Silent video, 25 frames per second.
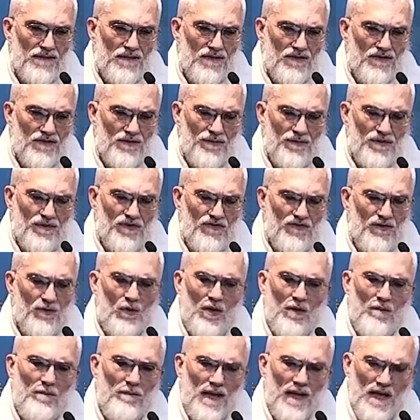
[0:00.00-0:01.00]
Some people say,
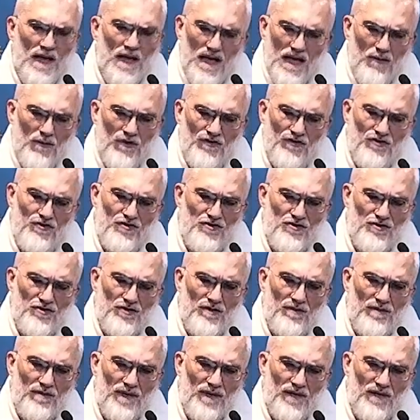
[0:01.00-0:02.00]
well, he wasn't sure about the